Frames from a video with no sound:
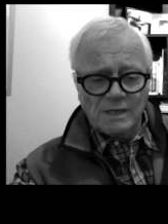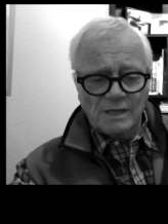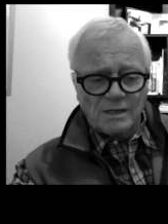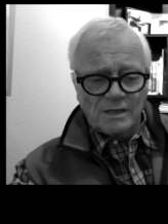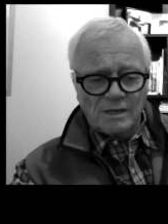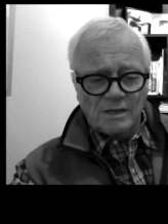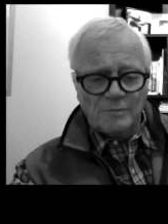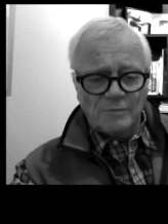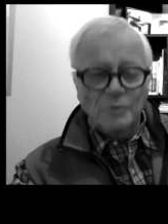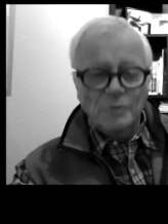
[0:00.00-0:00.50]

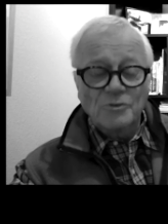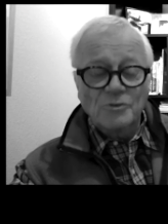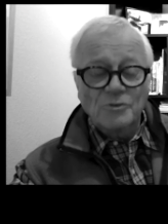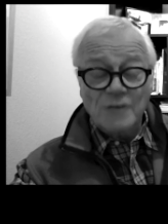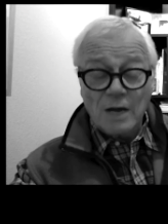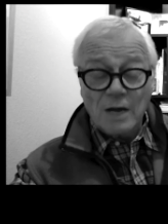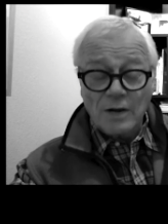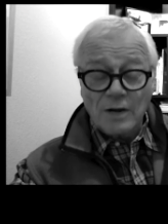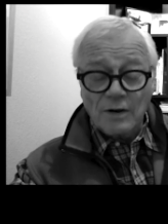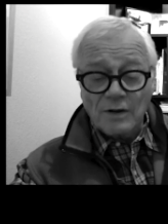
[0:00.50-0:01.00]
uh, Puget
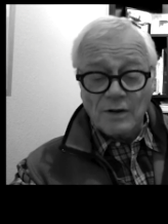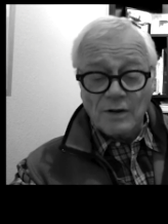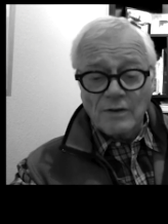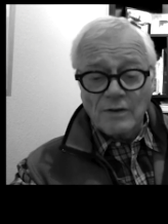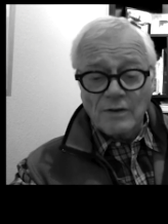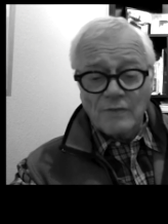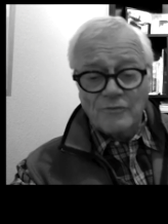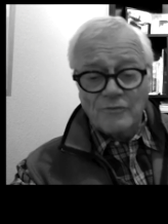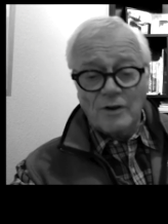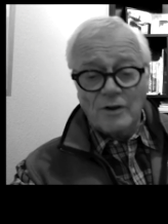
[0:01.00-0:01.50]
Sound area
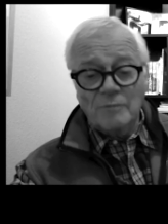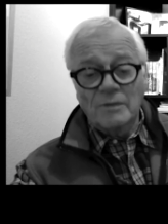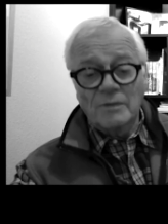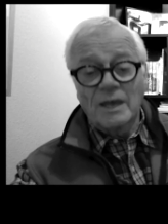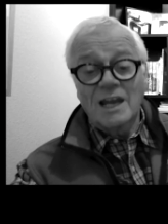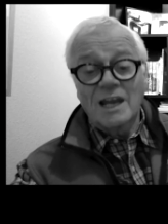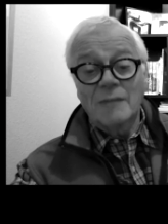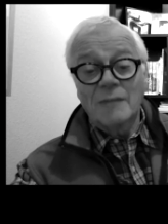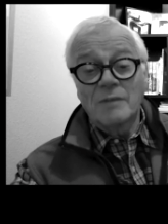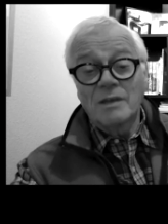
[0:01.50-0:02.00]
from
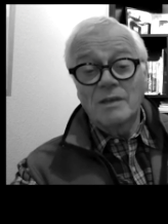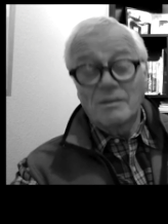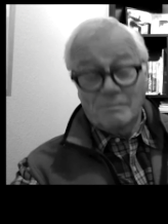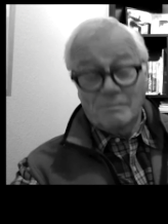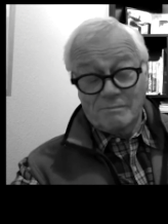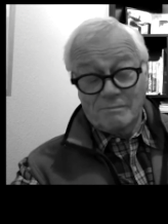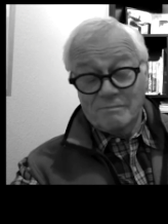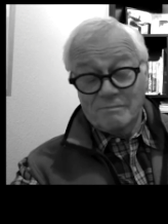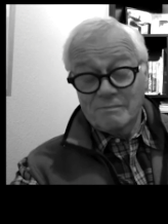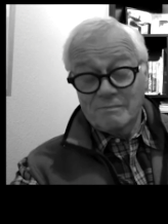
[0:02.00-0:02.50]
enemy
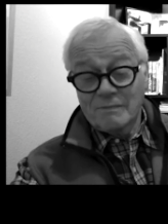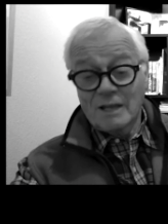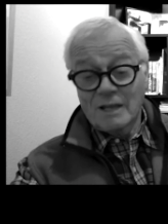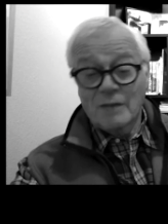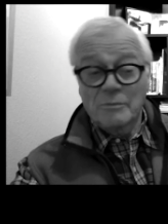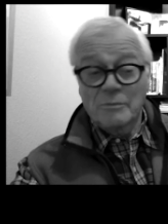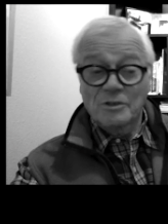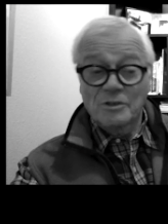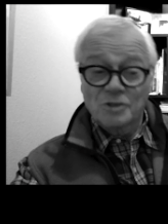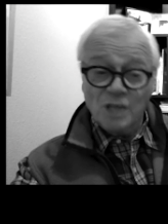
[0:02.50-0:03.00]

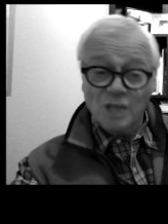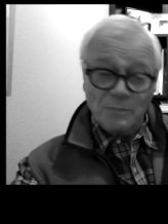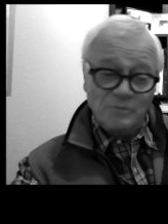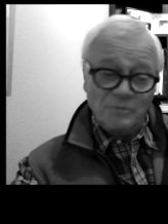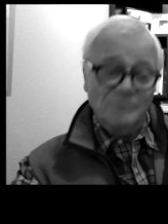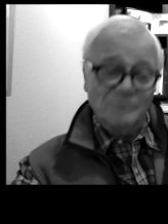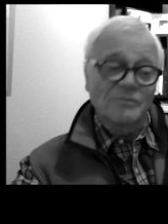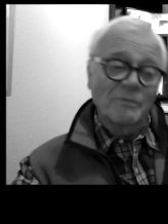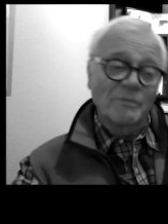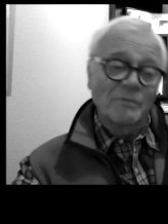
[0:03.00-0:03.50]
enemy
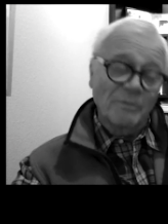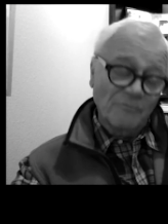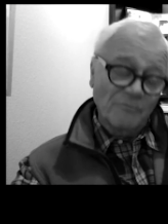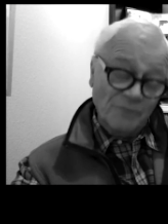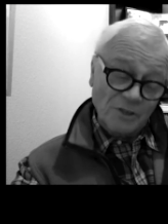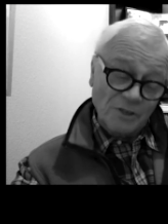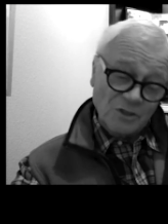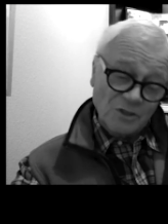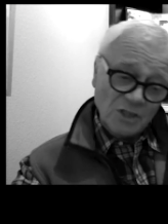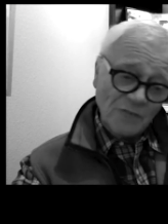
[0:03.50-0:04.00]
ships from
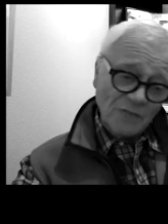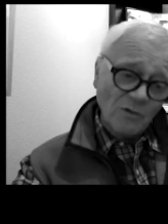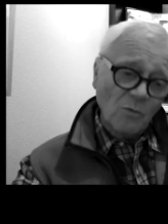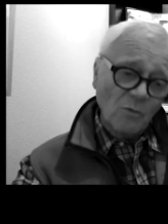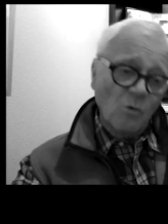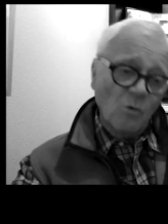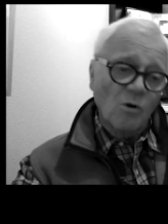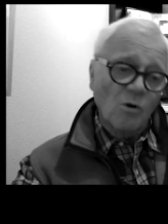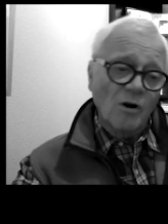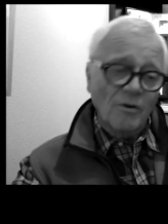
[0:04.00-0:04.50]
the Civil
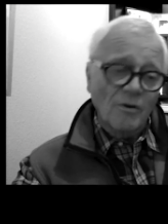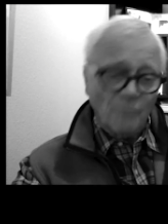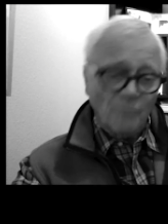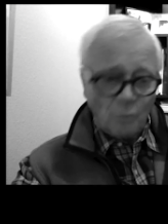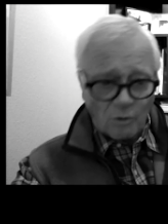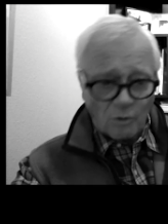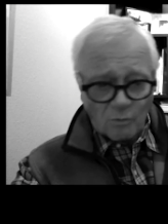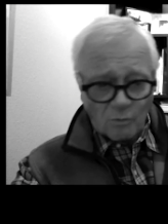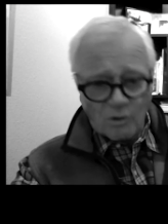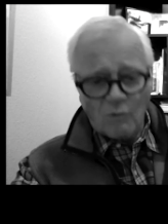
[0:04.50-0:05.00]
War,
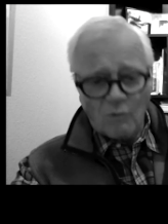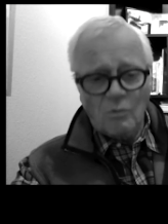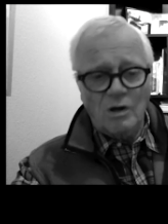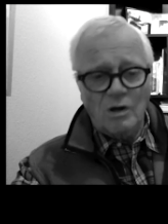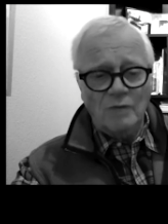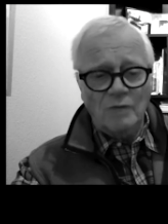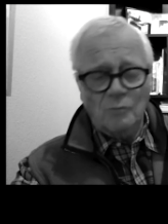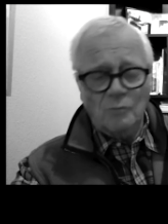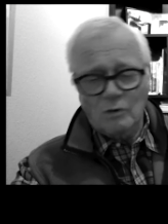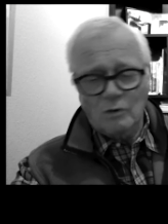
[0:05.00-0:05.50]
World War
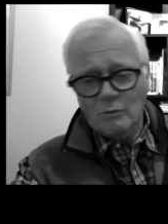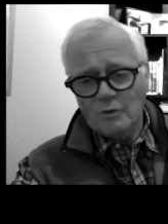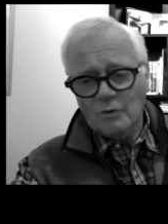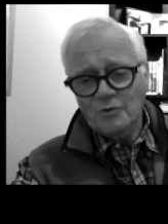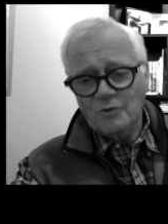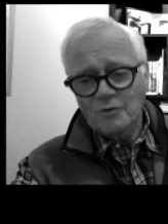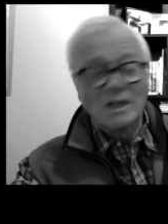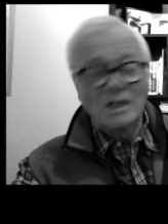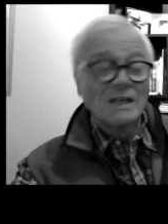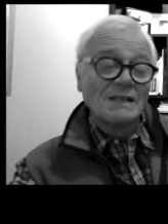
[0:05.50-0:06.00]
One, World War
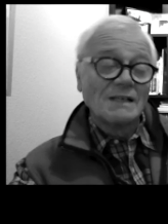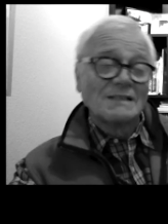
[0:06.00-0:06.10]
Two.